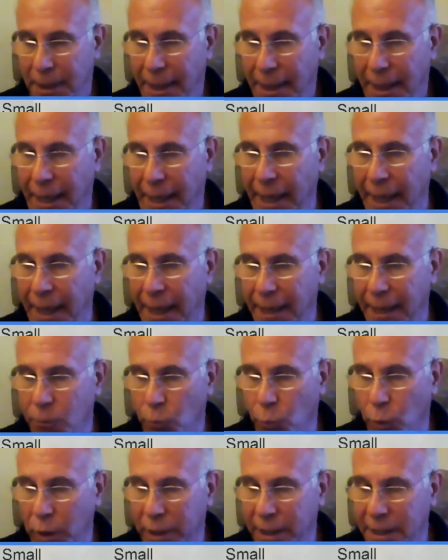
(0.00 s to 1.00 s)

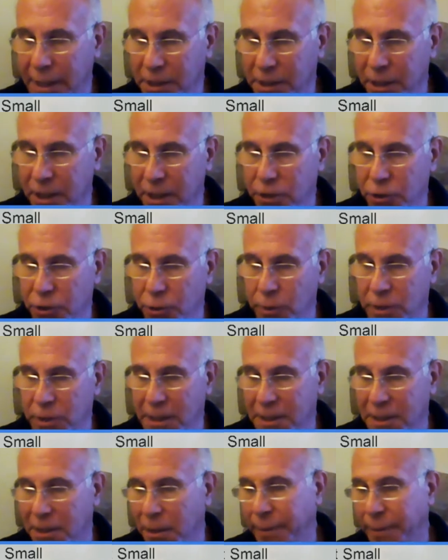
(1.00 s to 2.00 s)
And what that's going to do is
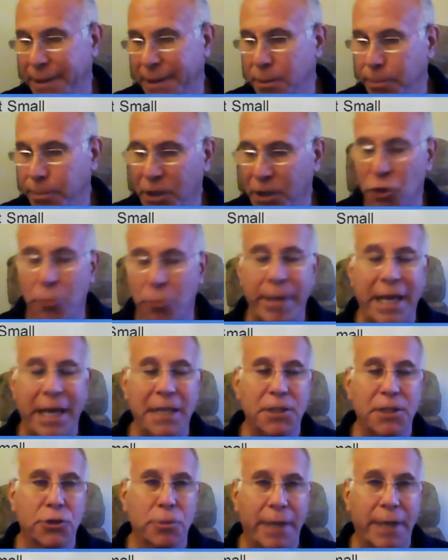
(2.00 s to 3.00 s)
that's going to be a special
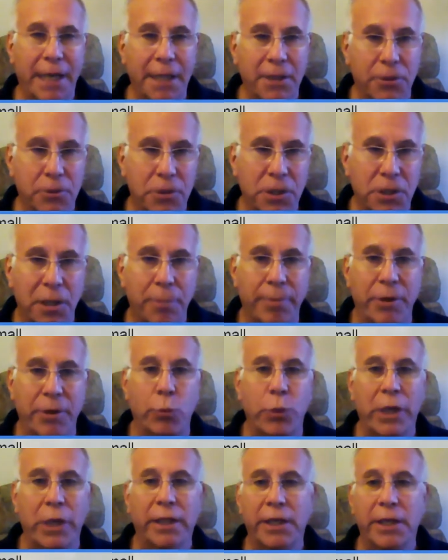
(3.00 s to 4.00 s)
mastermind. There's going to be
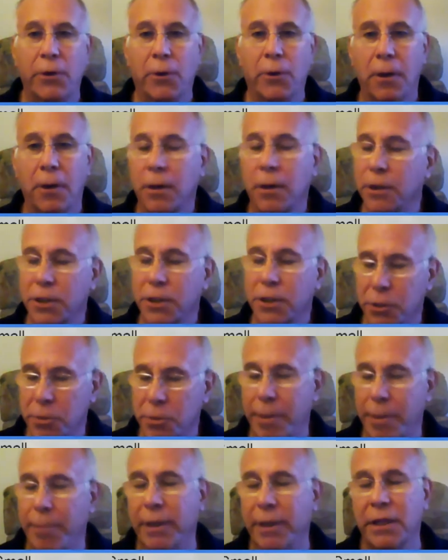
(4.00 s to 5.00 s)

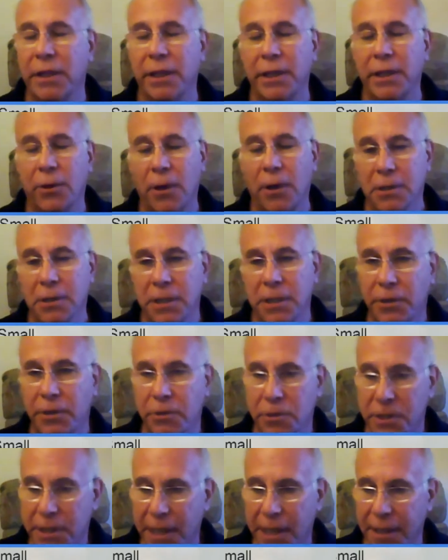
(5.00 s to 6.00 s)
monthly calls, I
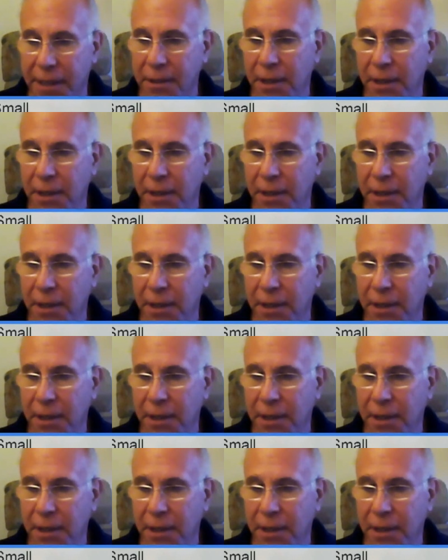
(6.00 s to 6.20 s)
understand,